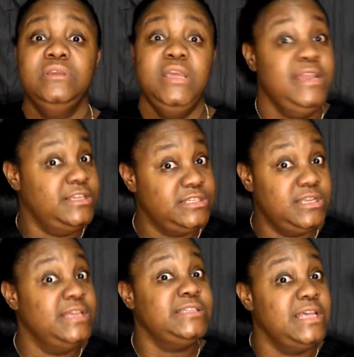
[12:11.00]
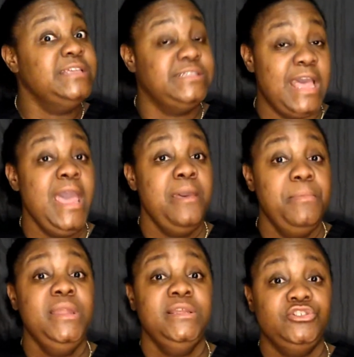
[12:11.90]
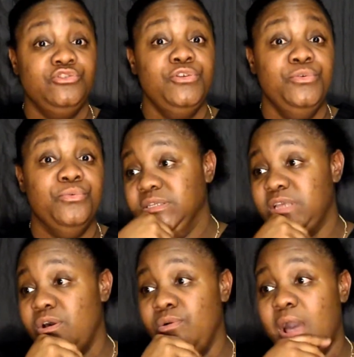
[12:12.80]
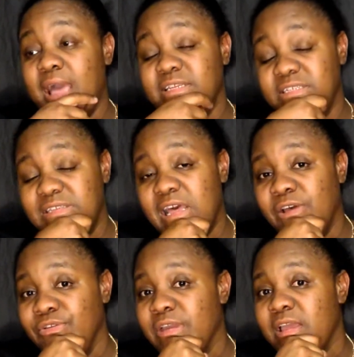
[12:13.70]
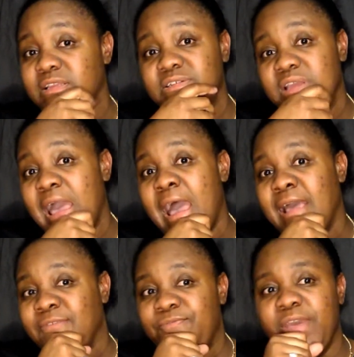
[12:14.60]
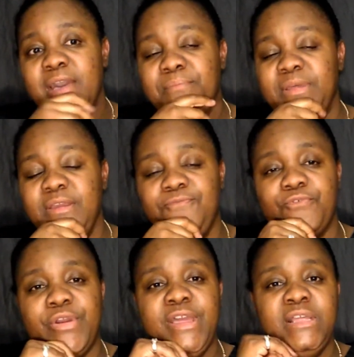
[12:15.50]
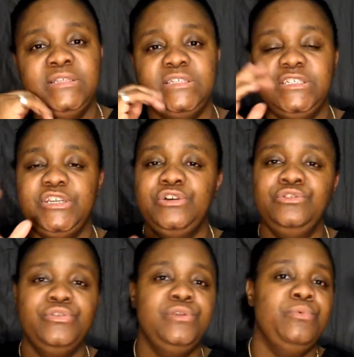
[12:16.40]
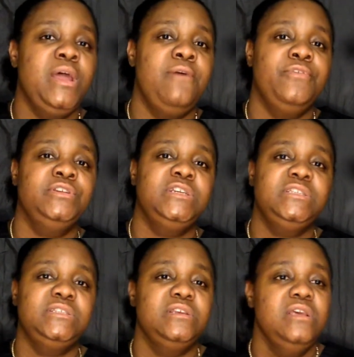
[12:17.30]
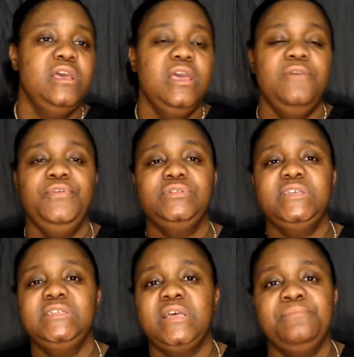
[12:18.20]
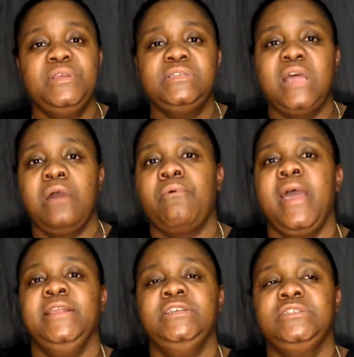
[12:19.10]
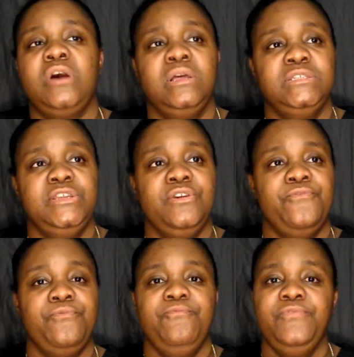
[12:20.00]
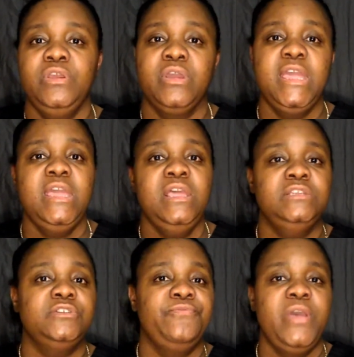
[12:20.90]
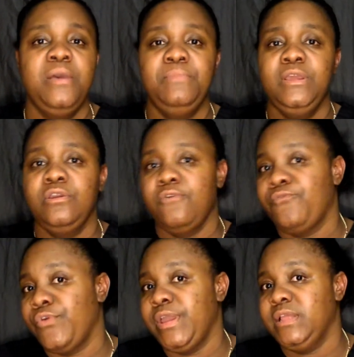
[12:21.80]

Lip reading: And it's sad, but it's true. So I just tell you guys, family, friends, children, whatever, just if you see something's not right, just talk to your kids, your family, and your friends.